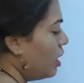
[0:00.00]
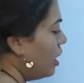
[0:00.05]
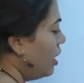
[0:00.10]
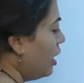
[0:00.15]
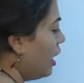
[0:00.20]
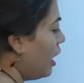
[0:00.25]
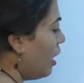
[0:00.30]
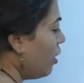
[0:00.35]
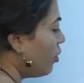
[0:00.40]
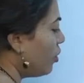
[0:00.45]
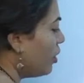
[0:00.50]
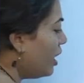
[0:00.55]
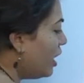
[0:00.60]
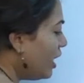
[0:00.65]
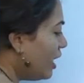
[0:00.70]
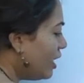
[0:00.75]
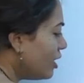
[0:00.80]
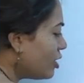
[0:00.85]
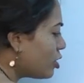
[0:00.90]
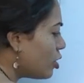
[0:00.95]
Now
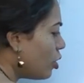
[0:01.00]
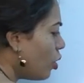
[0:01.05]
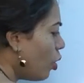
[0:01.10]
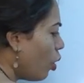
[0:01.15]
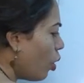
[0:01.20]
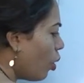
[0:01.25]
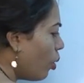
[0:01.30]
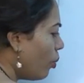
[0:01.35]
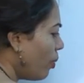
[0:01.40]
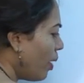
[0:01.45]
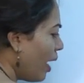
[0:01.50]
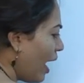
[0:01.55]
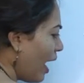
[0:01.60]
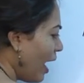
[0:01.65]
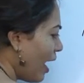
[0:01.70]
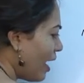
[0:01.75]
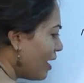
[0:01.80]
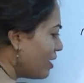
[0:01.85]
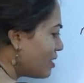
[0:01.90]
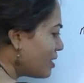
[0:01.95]
each lobe
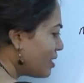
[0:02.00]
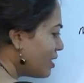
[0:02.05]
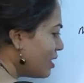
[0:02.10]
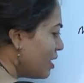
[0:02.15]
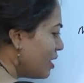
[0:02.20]
has